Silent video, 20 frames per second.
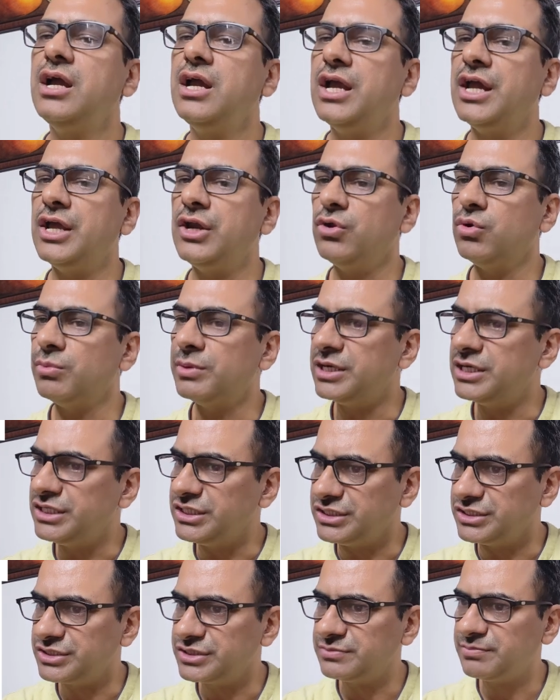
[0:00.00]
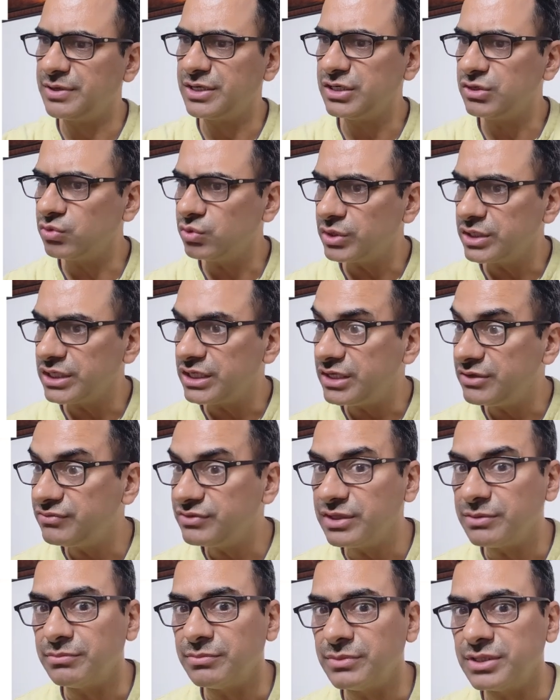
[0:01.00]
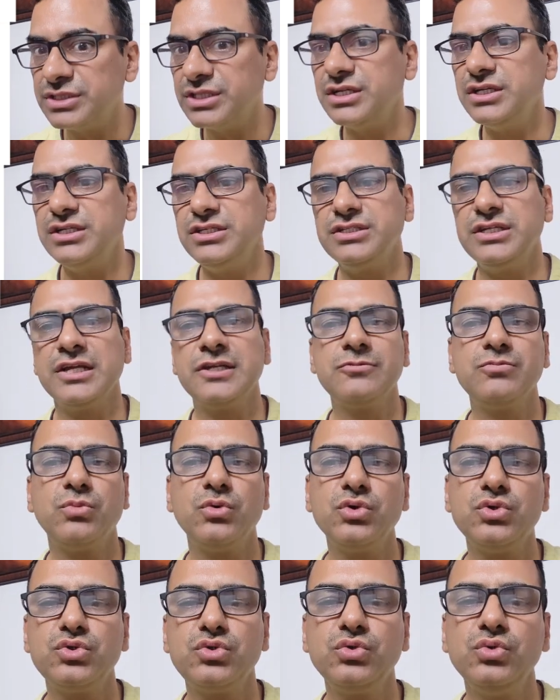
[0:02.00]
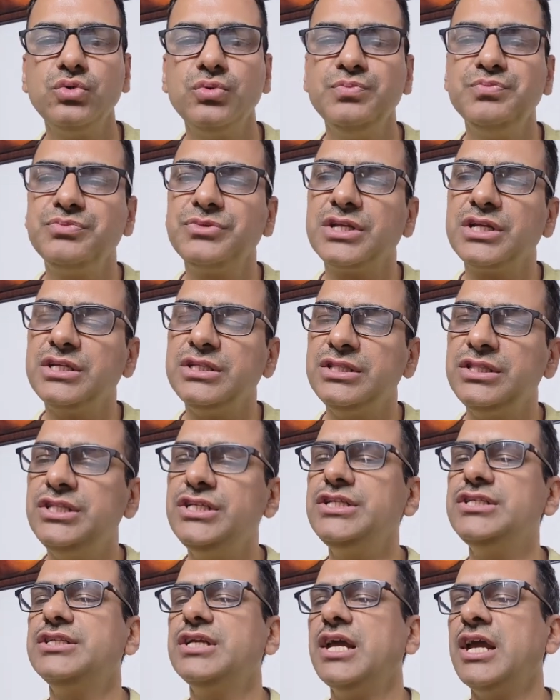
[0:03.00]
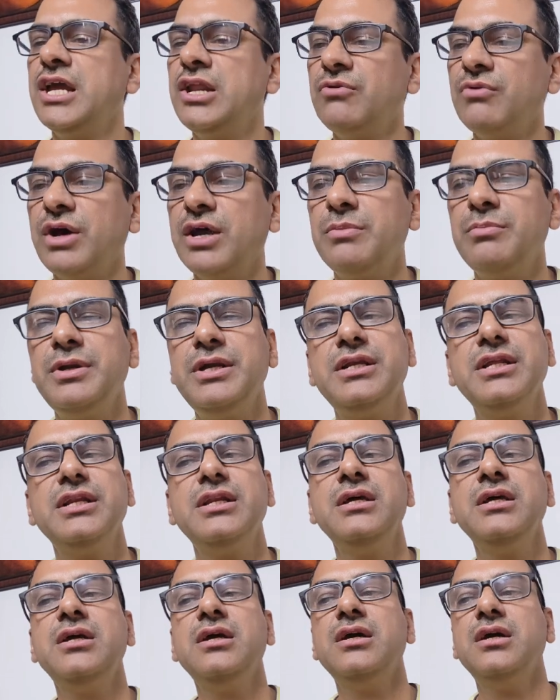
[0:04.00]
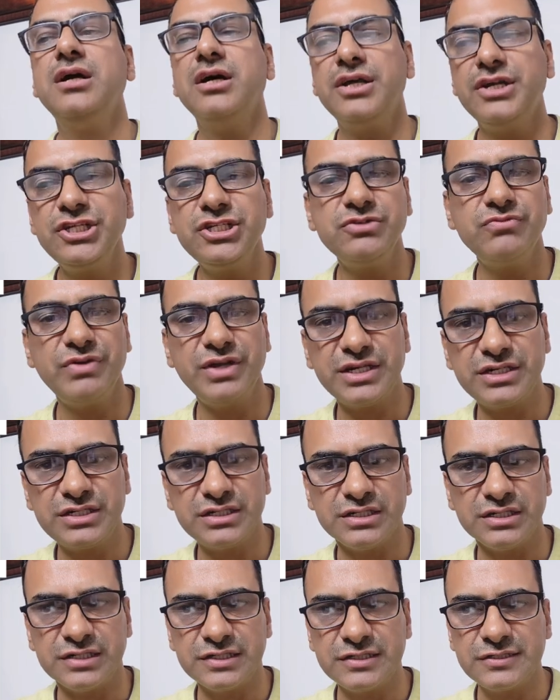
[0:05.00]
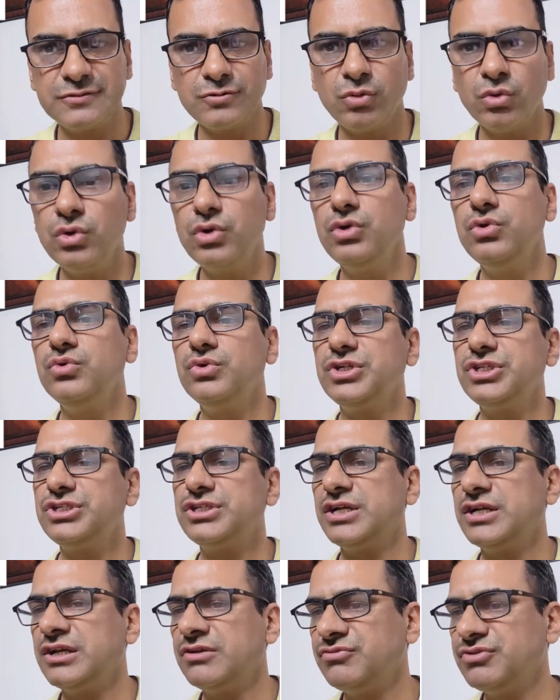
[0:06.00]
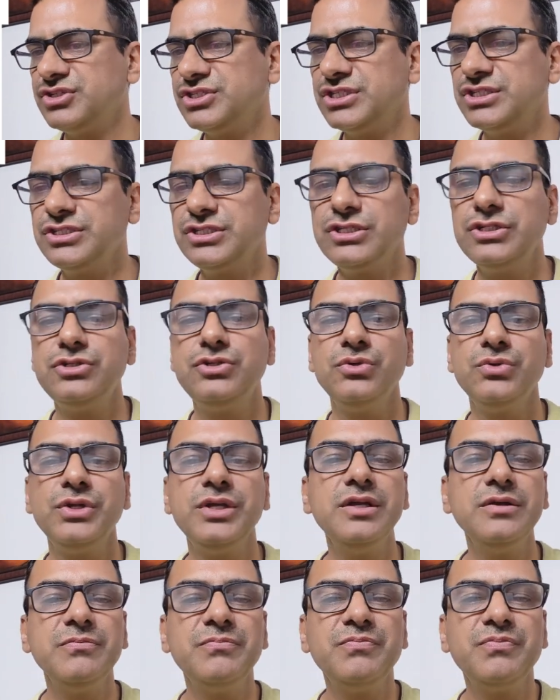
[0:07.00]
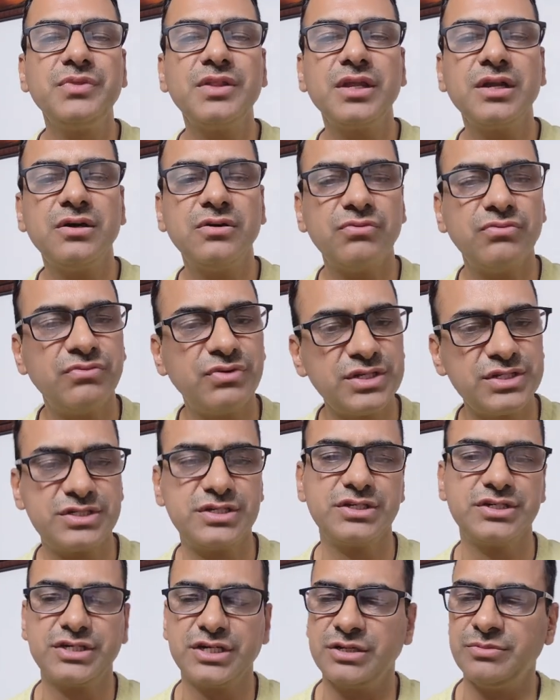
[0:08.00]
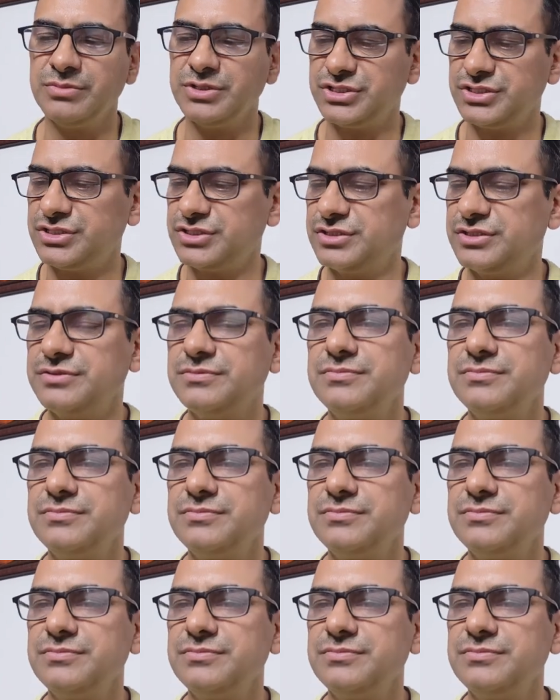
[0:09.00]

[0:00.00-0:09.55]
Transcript: anomalies, particularly if the mother is exposed to these environmental risk factors or nutritional deficiencies during first trimester.